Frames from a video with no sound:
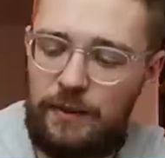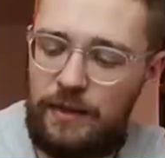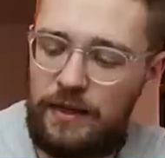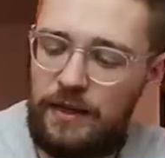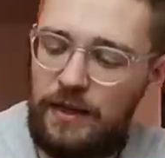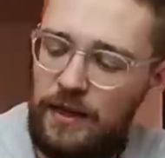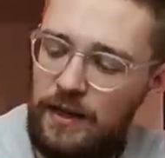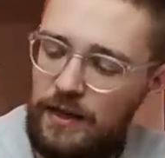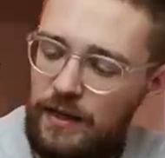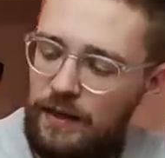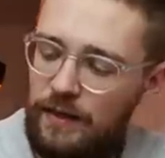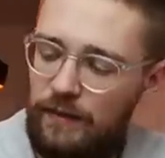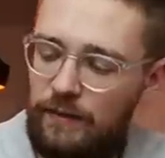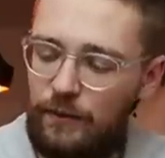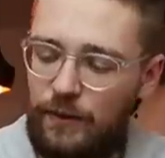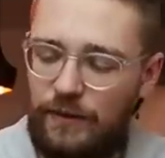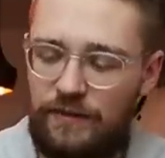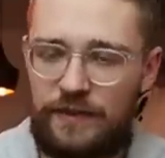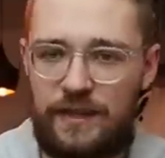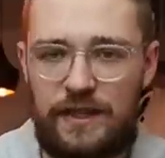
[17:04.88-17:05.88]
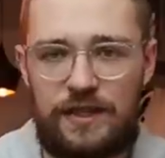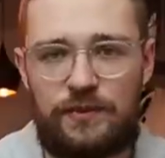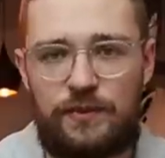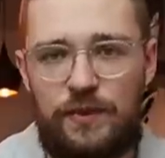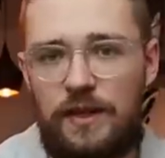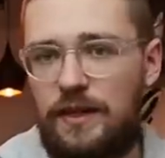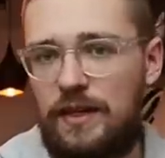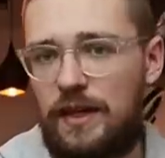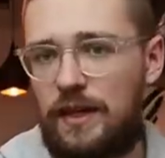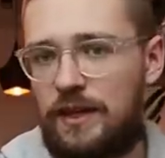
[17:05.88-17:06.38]
mean, with this
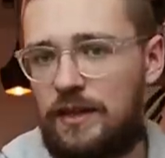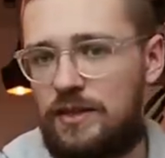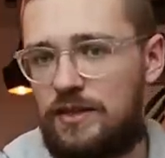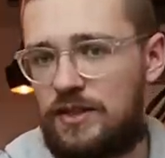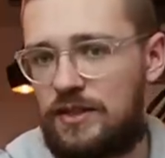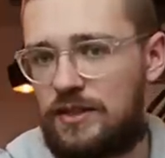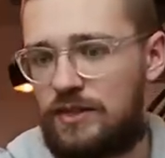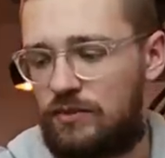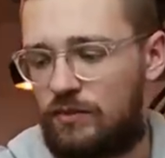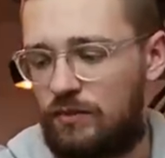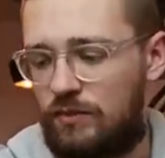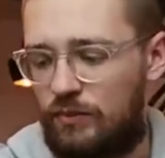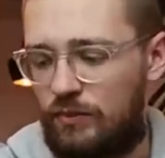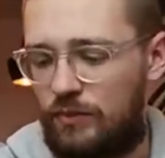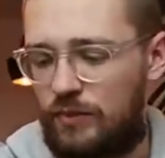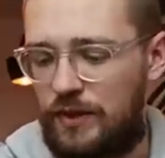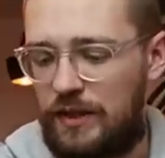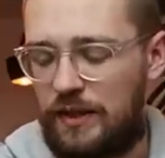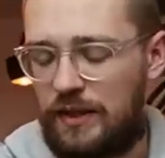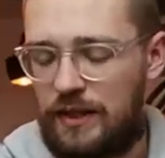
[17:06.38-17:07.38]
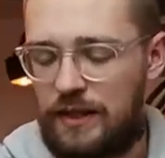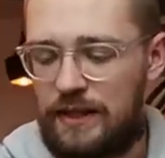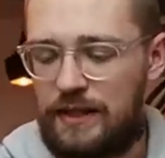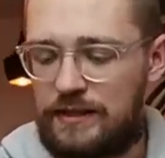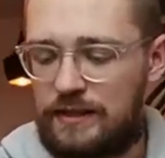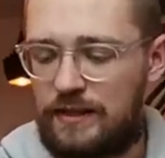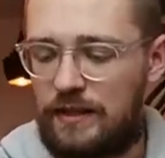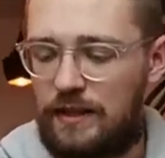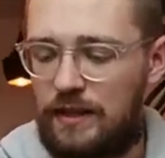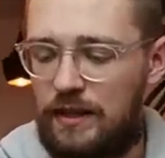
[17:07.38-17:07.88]
one, I could just really
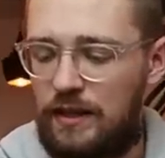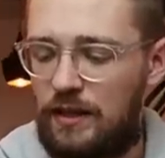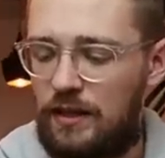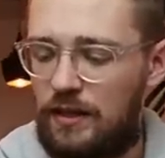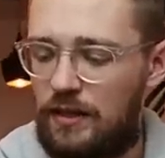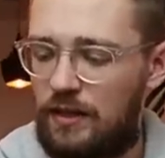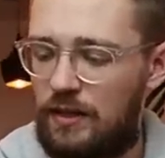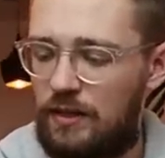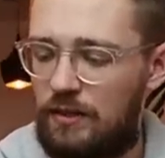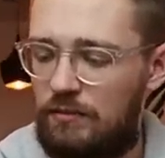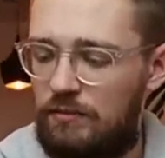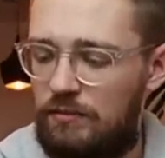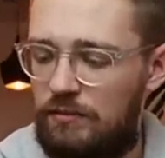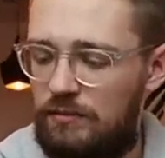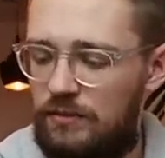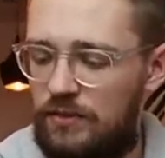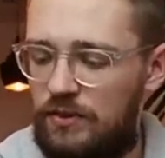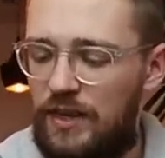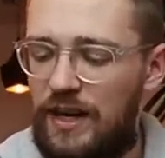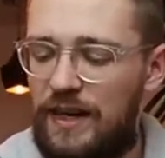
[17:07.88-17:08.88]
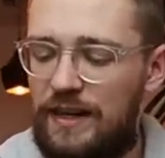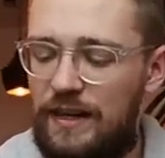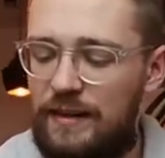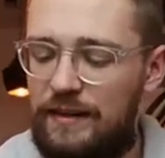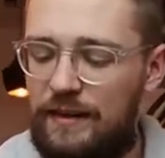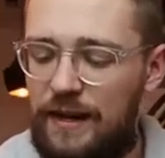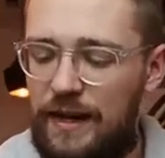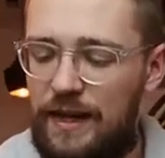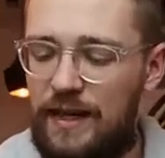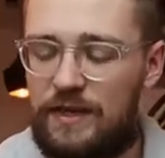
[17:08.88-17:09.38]
easily ride
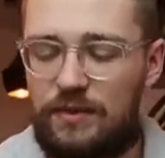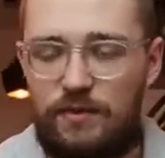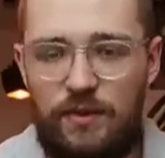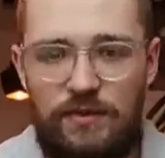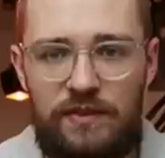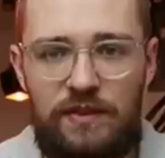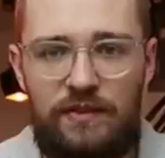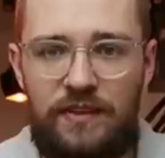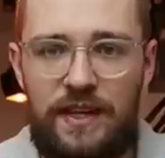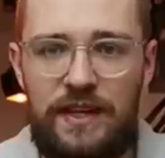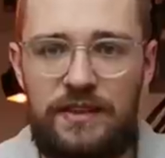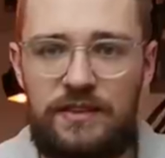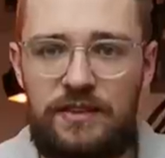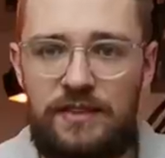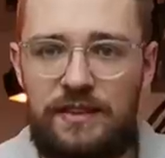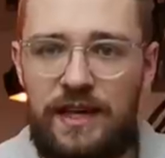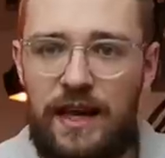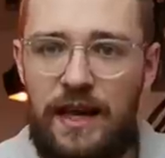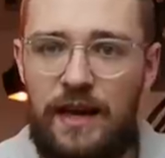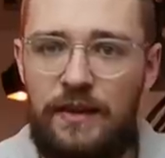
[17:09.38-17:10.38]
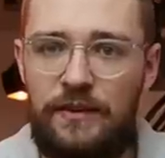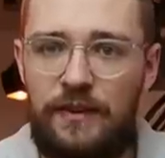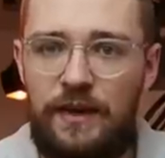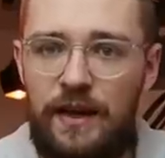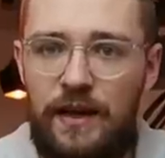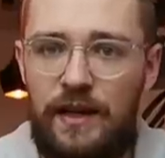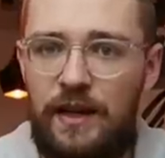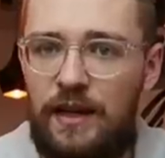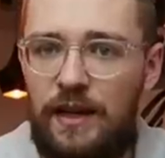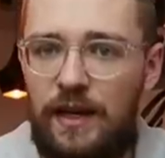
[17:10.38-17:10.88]
at night with the visor down,
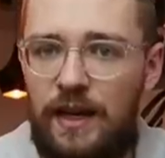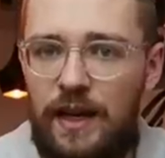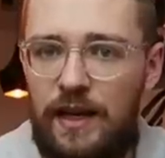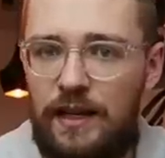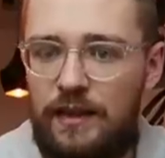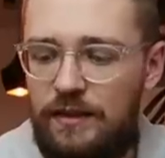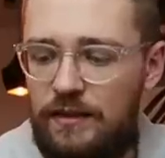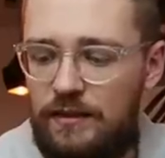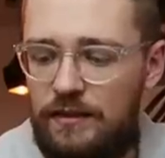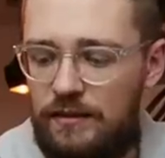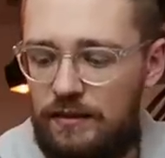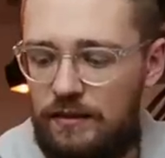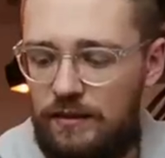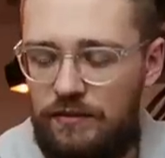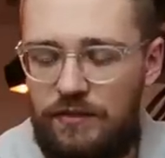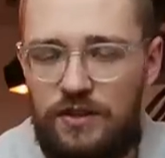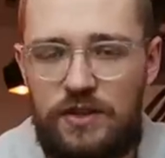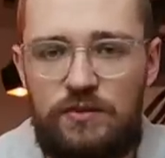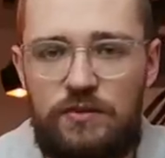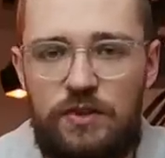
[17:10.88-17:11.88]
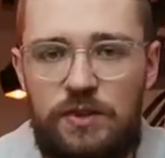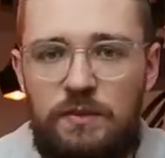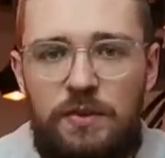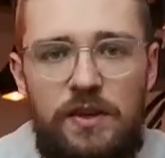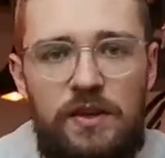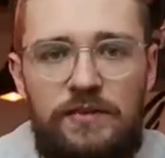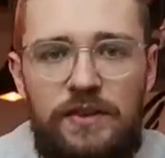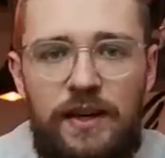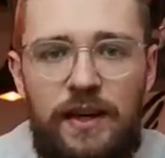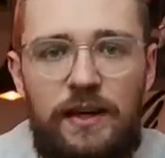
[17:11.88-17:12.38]
and the vision was
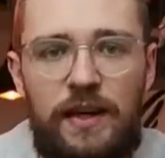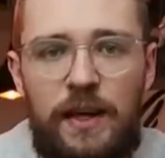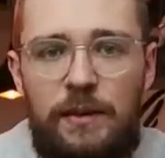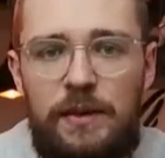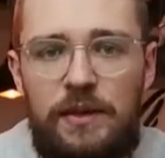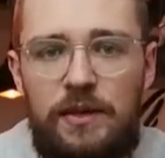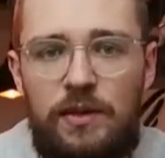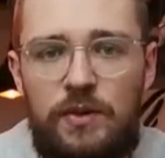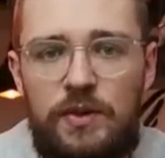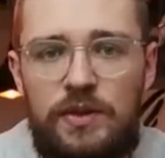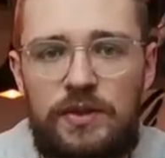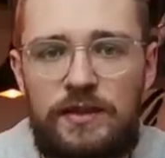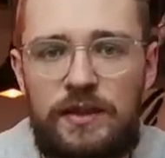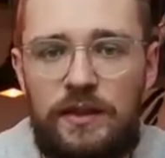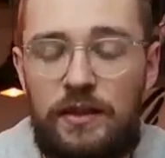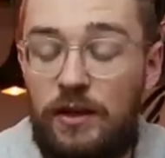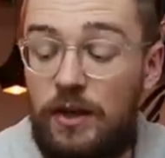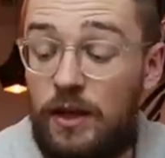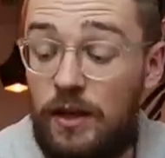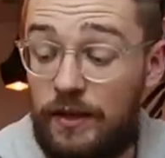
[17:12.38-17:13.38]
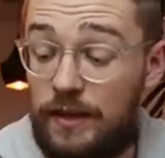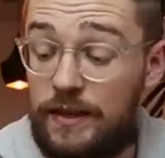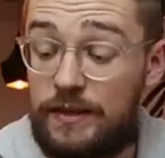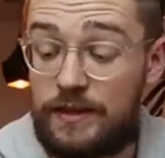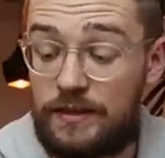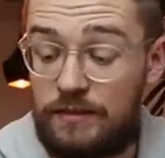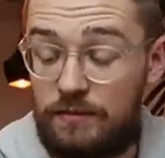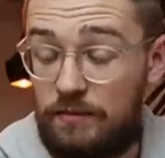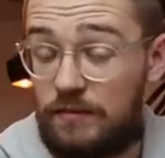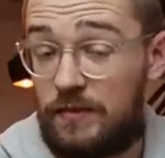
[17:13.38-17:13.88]
perfect. I mean, no issues at all.
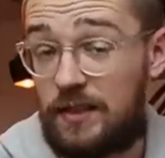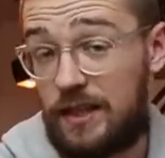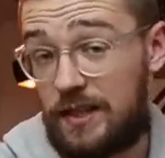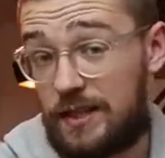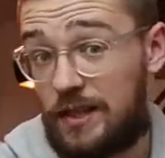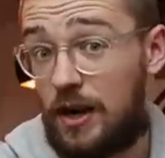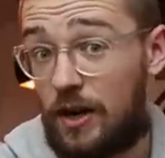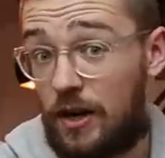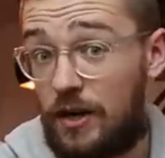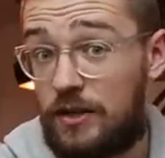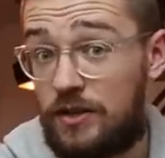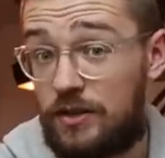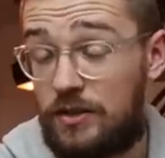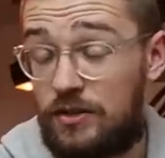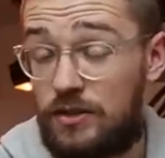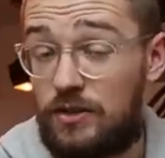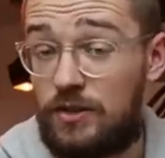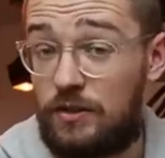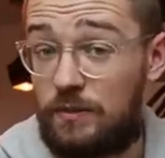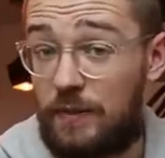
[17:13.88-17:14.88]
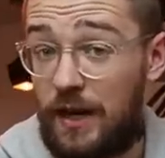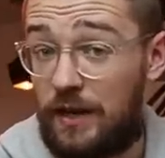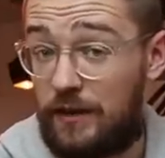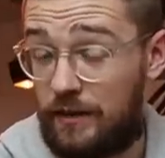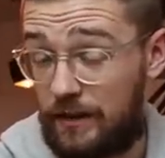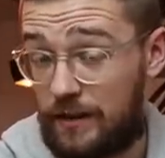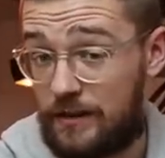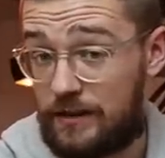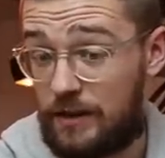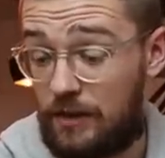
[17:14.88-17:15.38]
That's hard to do,
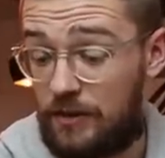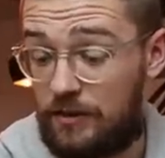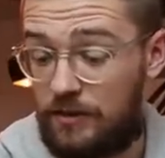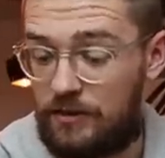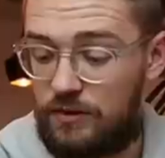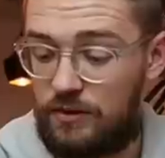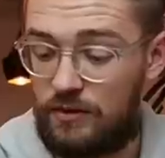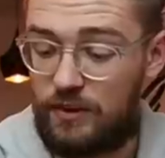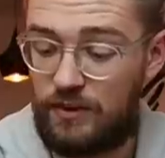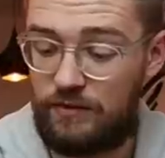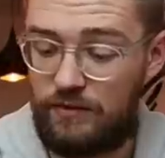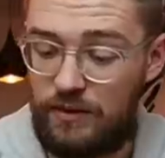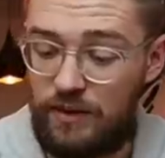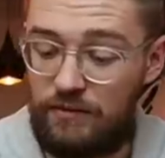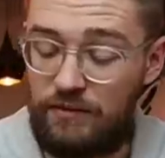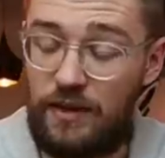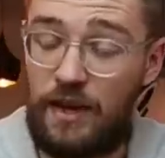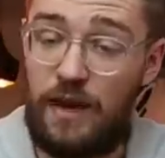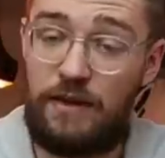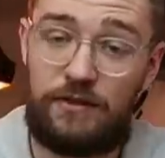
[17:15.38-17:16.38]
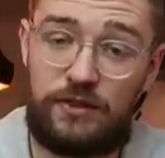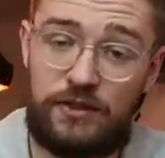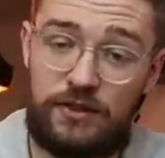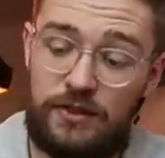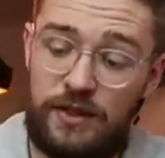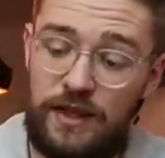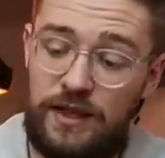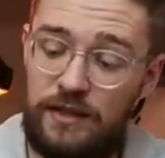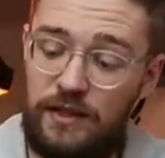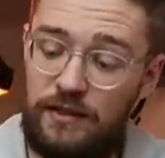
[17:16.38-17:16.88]
man. That's hard to do if you have ever
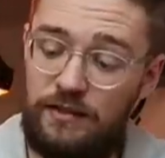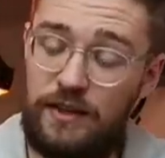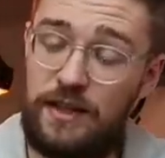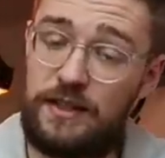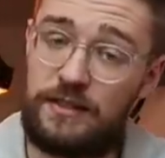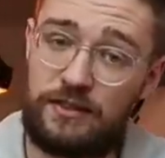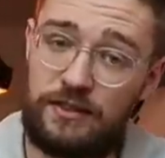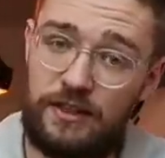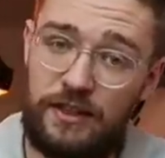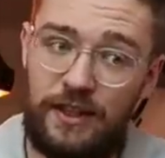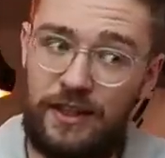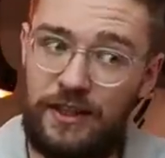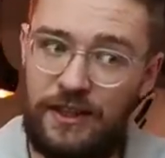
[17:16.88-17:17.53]
tried a visor